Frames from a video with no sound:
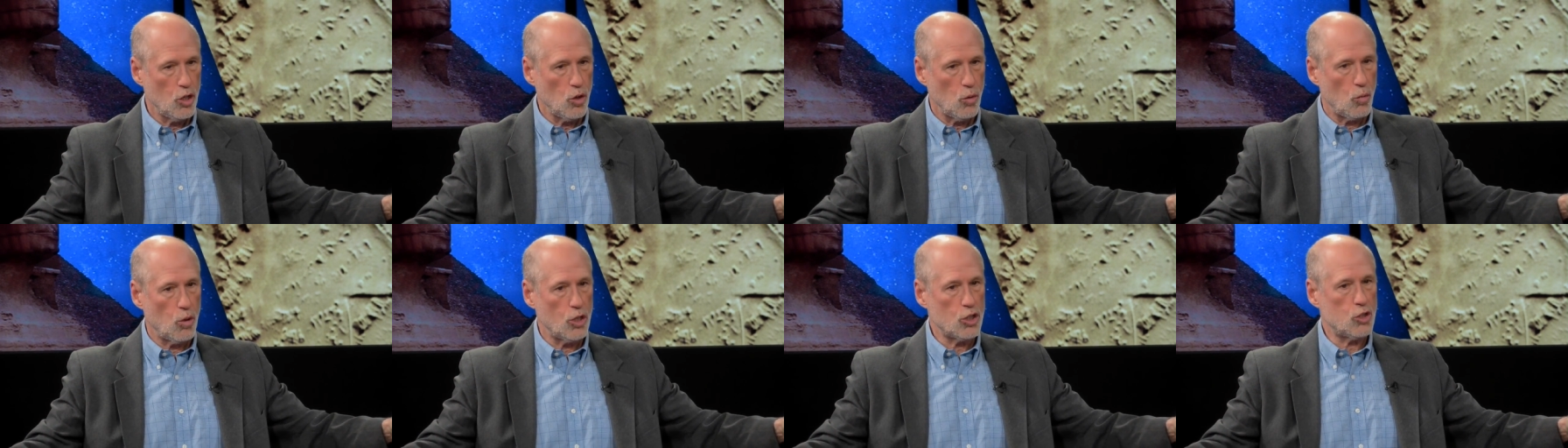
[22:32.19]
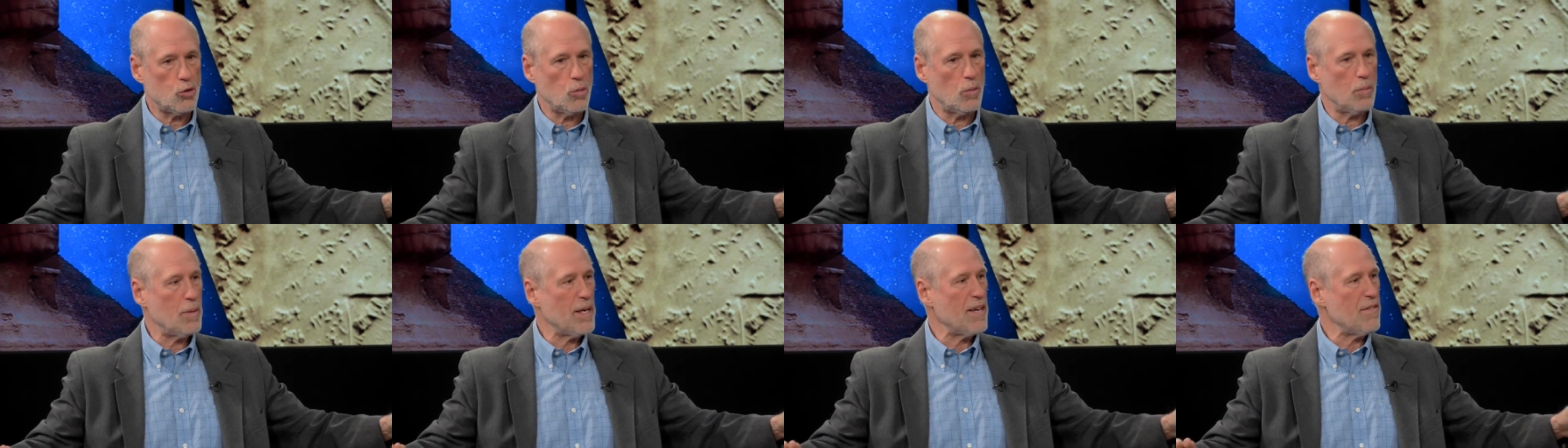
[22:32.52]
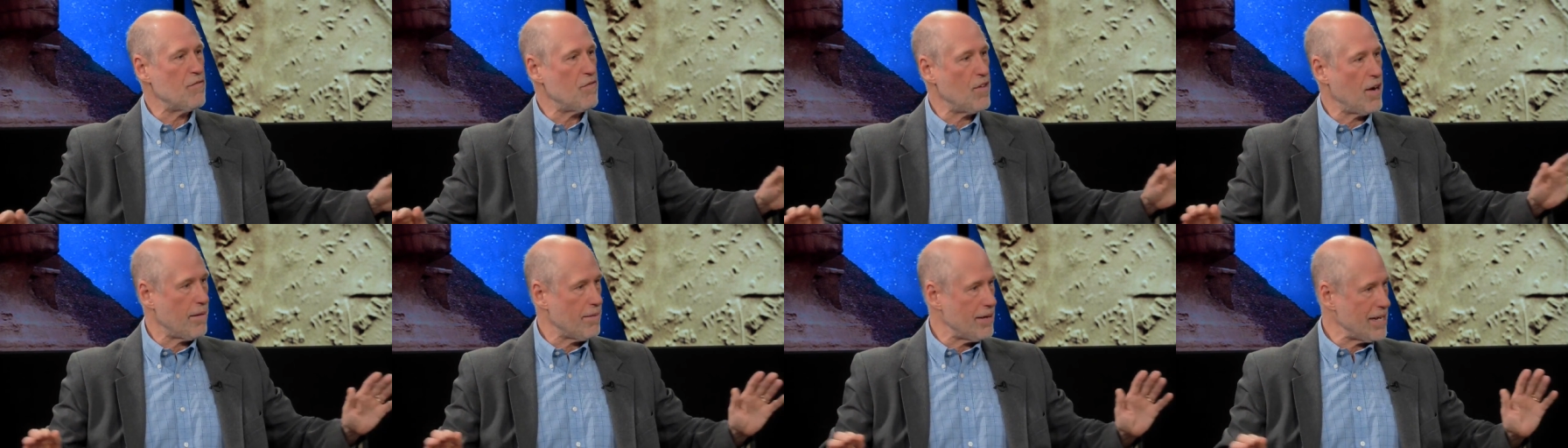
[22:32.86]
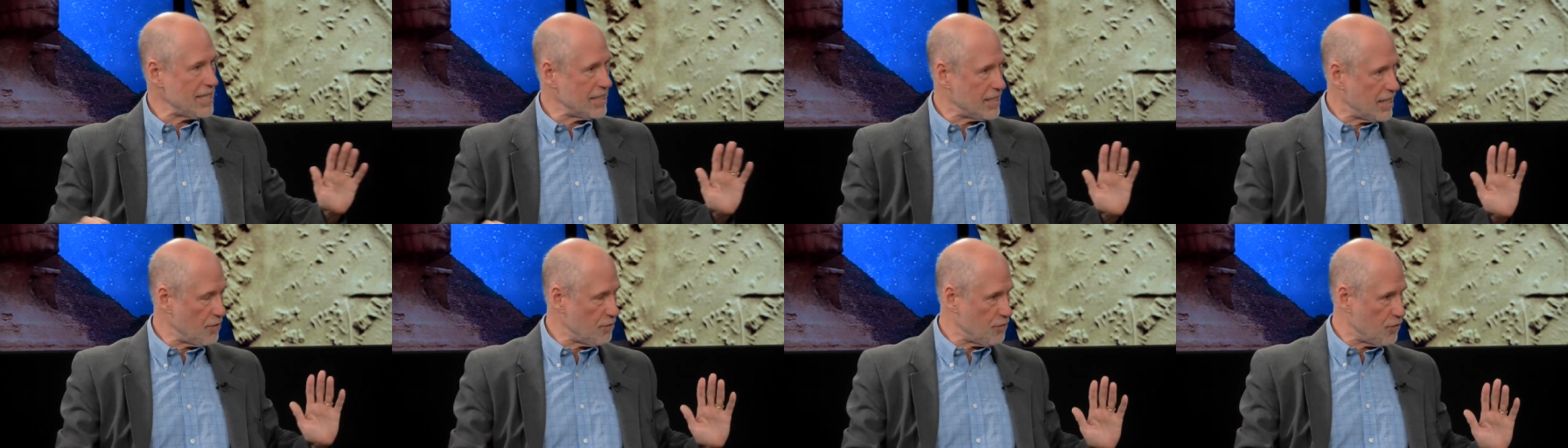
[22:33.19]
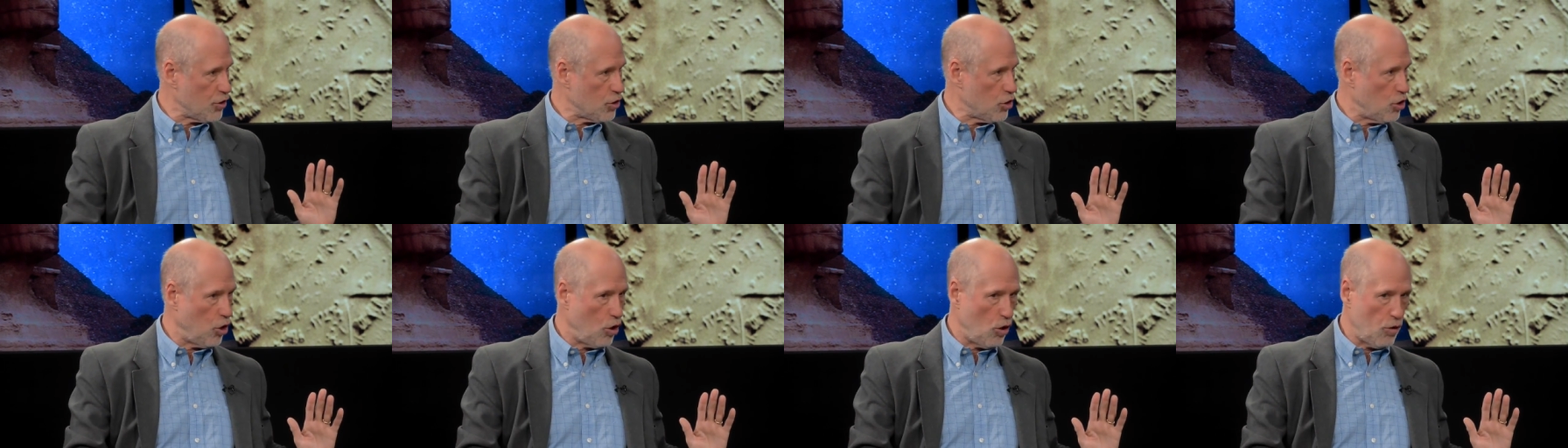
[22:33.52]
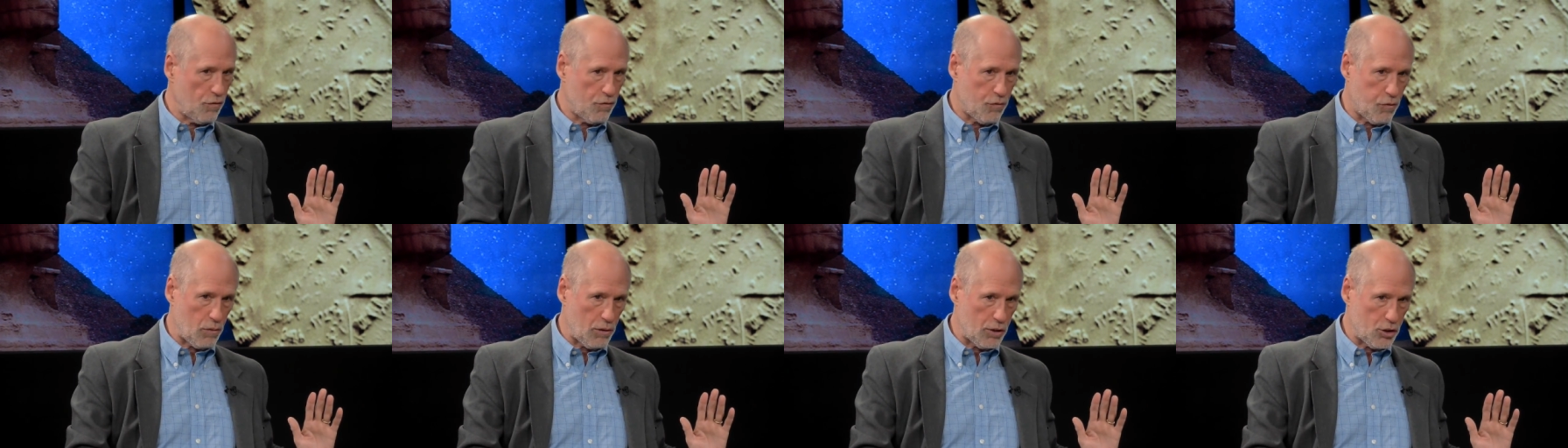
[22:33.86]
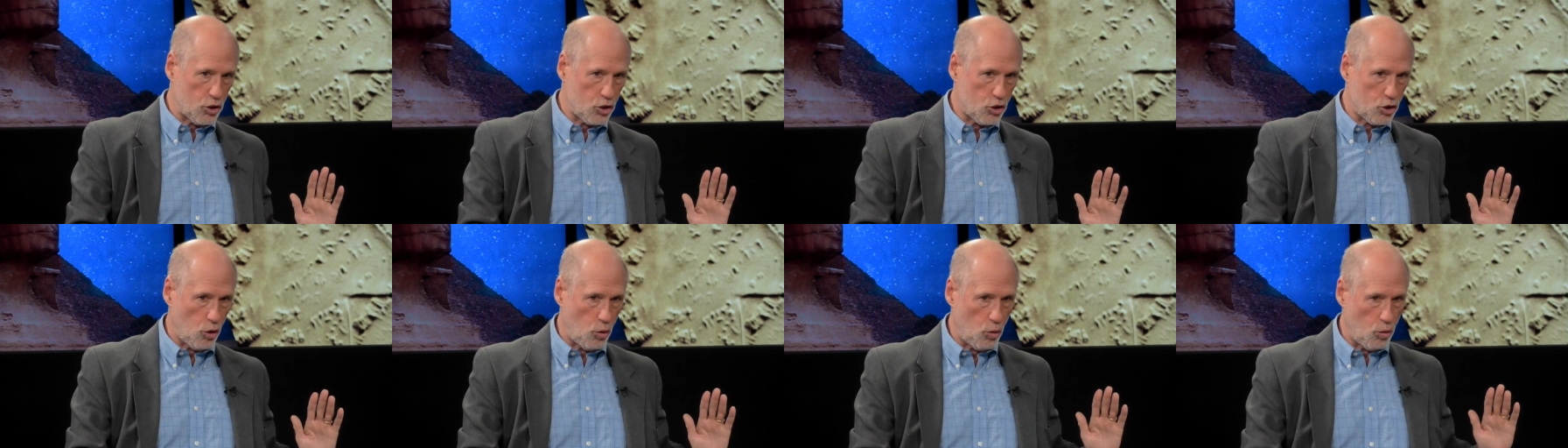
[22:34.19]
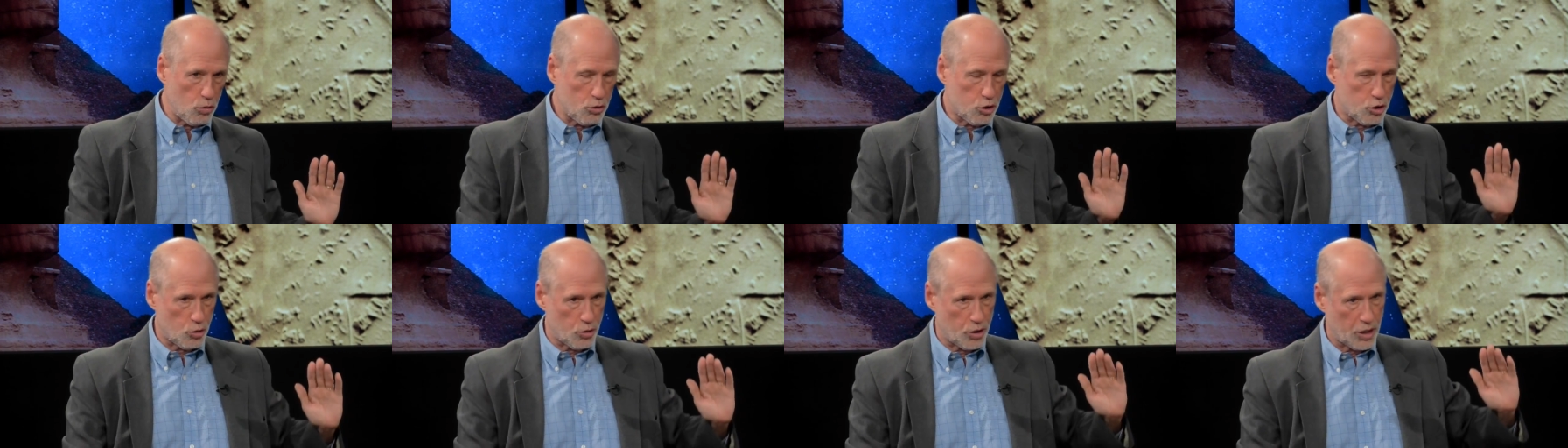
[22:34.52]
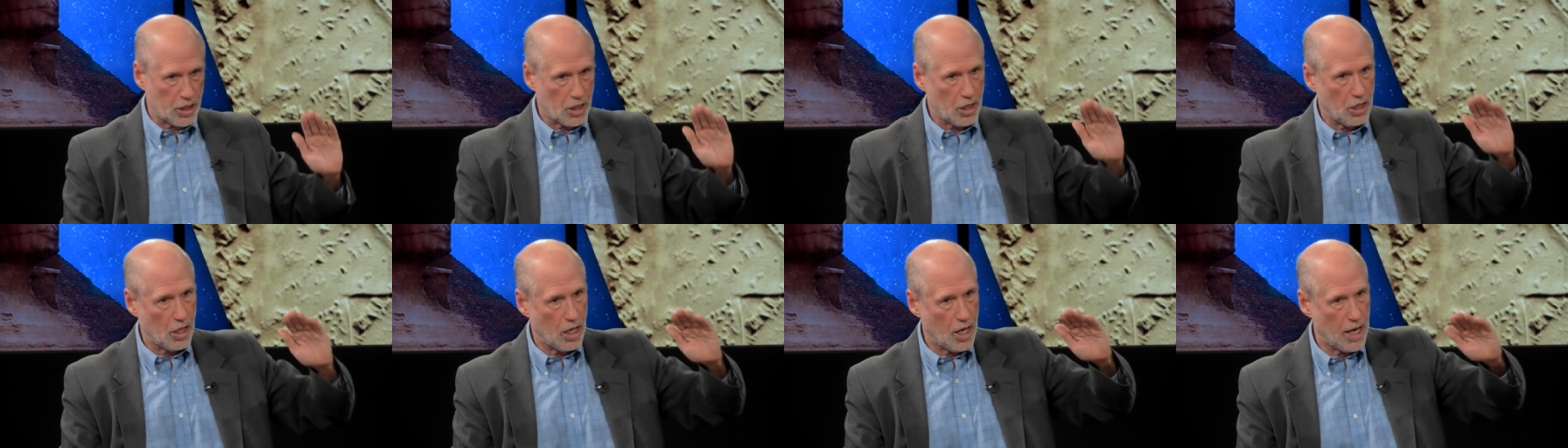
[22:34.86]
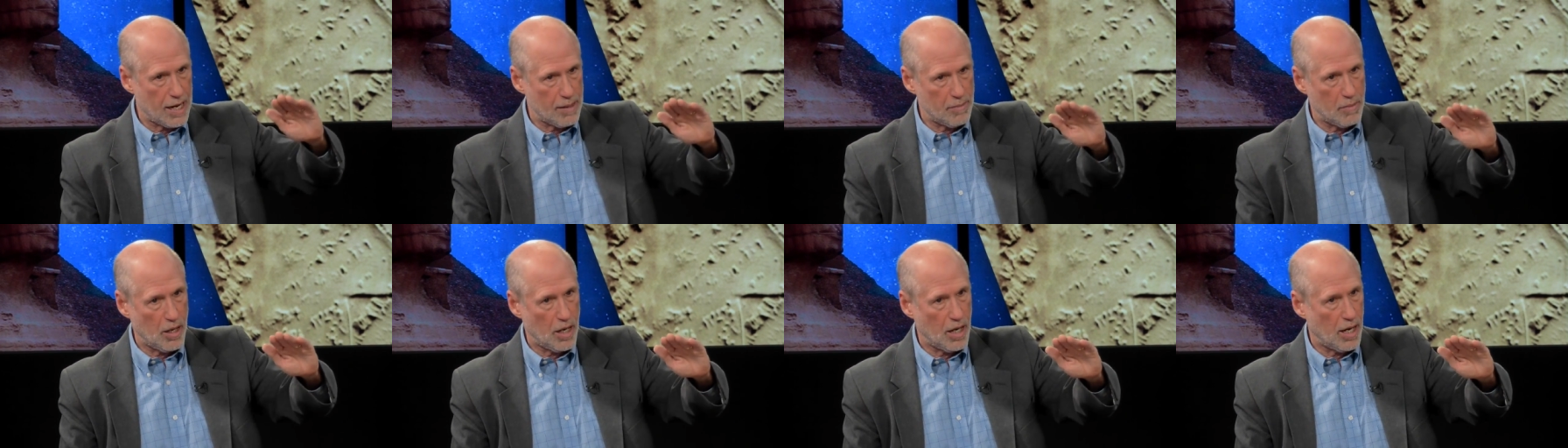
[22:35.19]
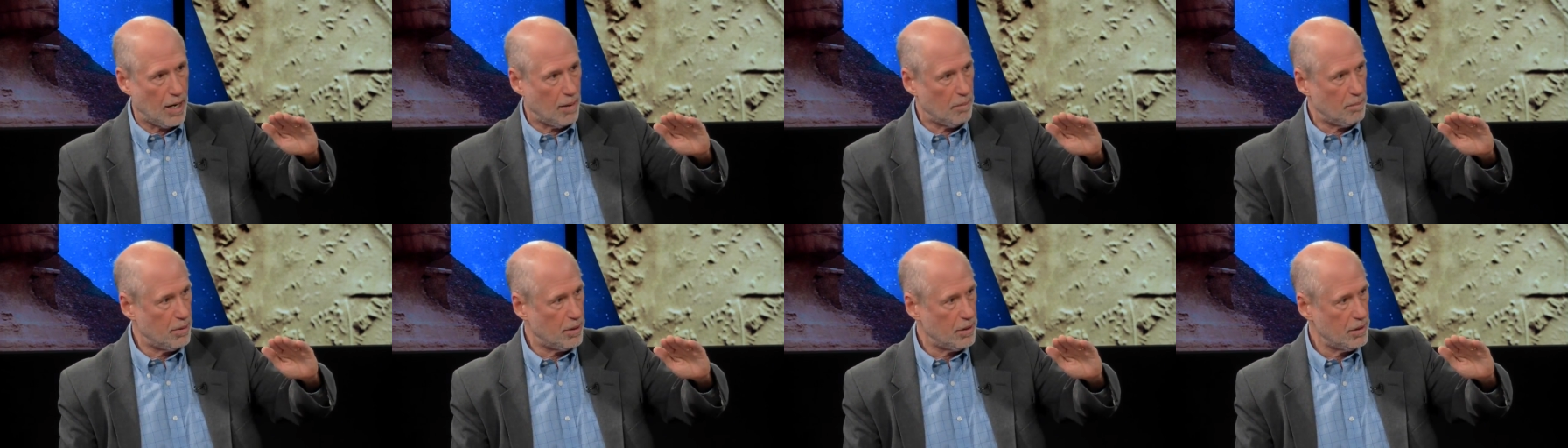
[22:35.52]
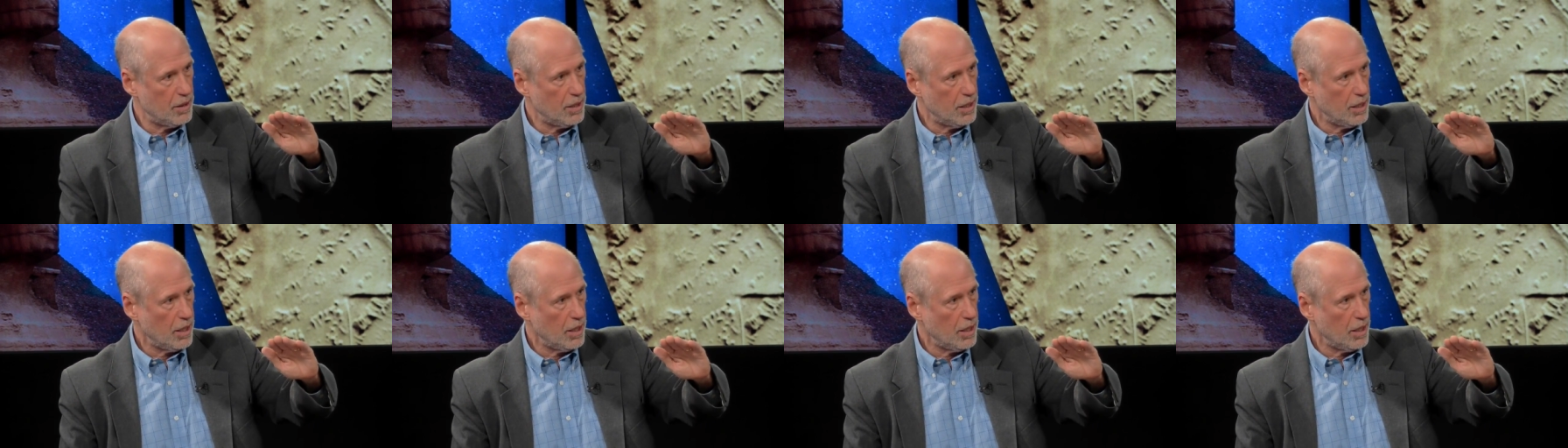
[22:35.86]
which would be very difficult for a soldier to climb up.